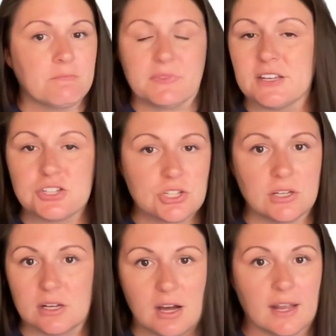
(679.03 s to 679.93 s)
It should
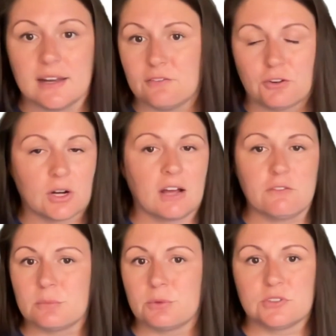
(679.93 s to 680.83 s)
not. And if you're
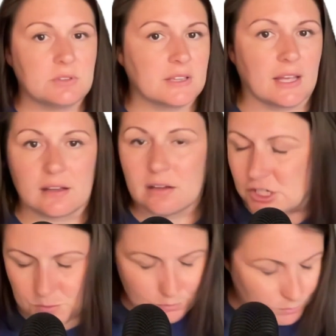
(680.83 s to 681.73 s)
comfortable doing that,
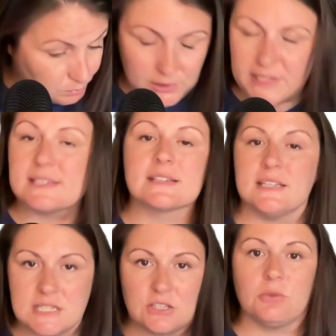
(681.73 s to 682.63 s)
gosh, please
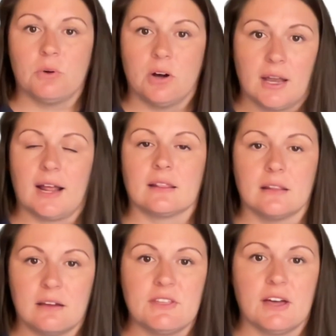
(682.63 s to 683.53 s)
continue on. I
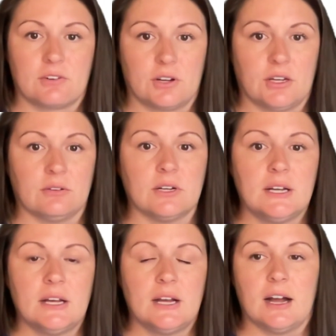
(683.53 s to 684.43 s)
love that for you.
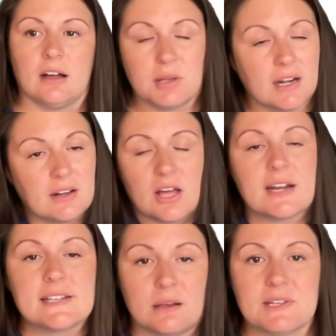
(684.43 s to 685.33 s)
And a lot of
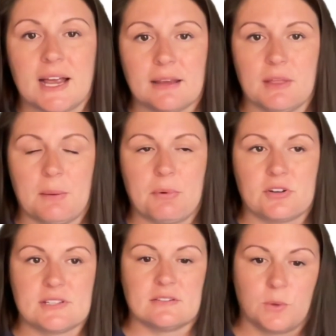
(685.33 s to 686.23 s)
times I am that
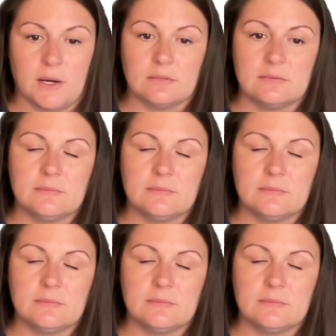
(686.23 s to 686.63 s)
person as well.